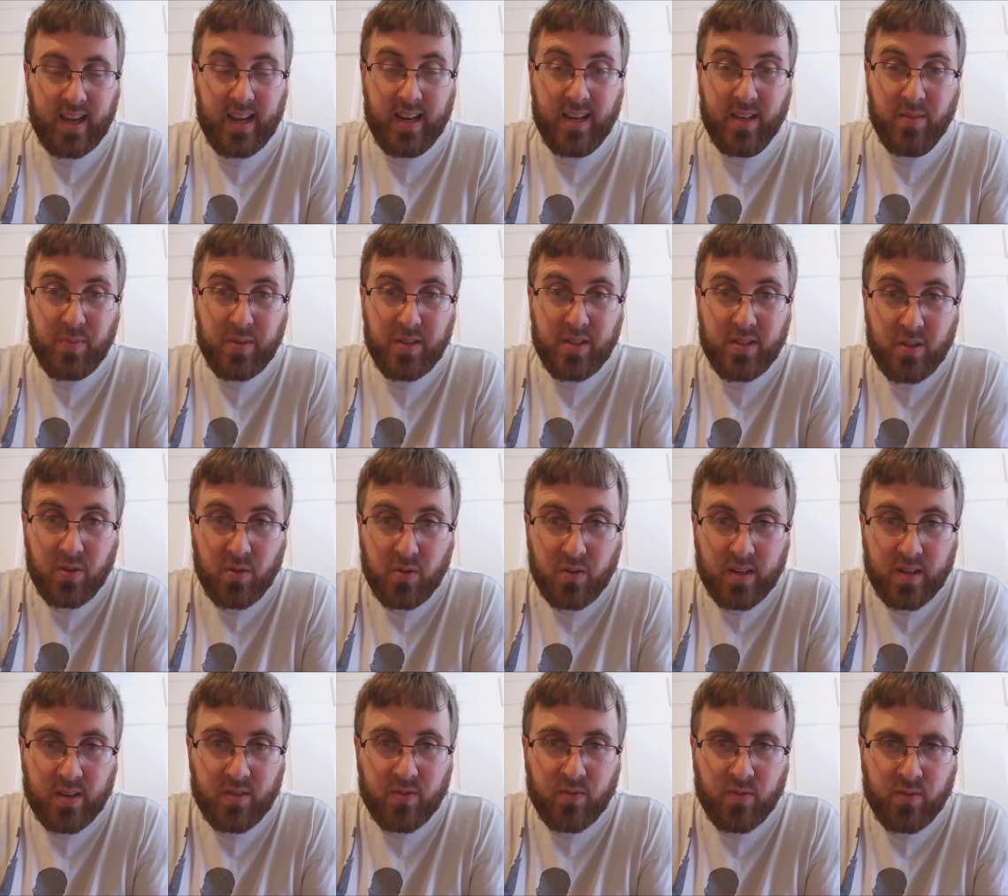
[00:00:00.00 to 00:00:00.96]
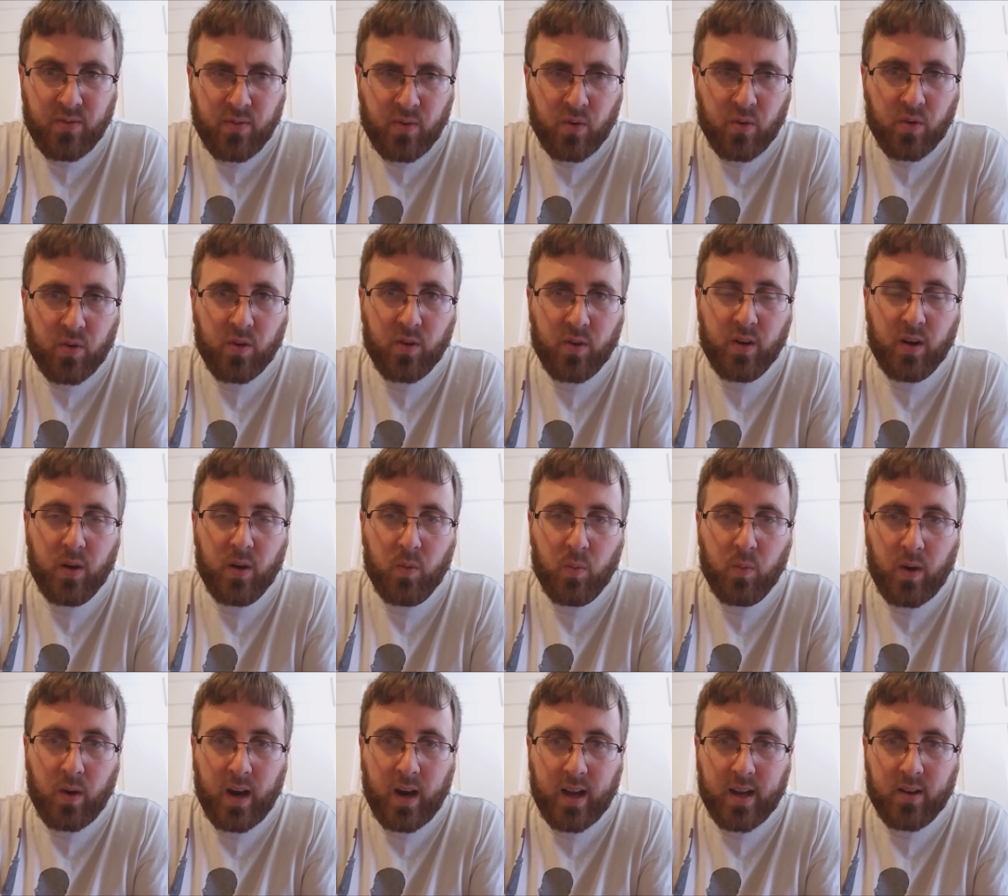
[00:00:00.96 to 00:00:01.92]
And he's been doing it for a
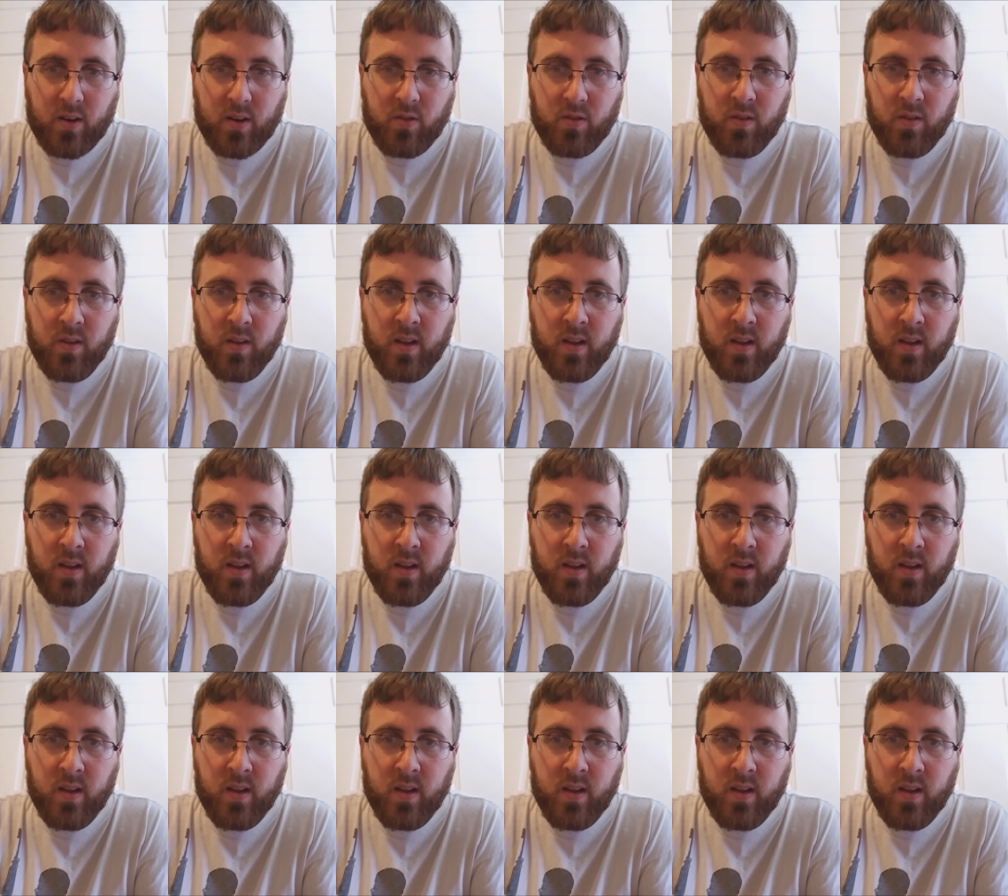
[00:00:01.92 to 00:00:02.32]
while.